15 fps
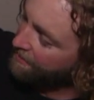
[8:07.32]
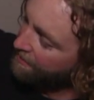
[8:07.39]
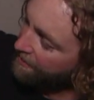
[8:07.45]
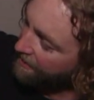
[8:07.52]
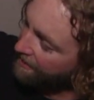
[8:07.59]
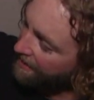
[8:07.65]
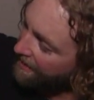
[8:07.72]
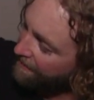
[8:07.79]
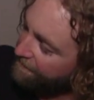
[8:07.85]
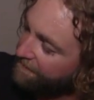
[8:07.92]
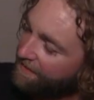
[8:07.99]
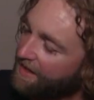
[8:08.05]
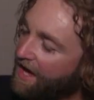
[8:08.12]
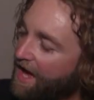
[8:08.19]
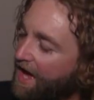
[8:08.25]
the
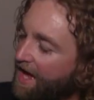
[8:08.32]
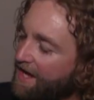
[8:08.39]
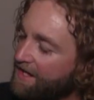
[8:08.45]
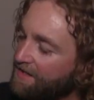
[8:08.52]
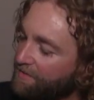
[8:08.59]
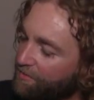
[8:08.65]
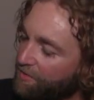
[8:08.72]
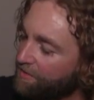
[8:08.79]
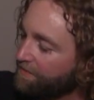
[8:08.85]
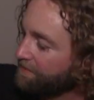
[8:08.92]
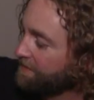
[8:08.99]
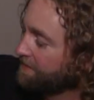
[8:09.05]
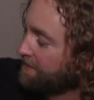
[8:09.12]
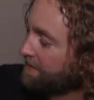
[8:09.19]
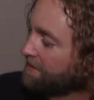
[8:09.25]
cuff kind of
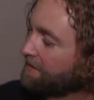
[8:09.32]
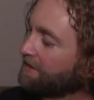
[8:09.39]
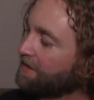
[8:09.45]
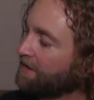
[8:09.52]
moves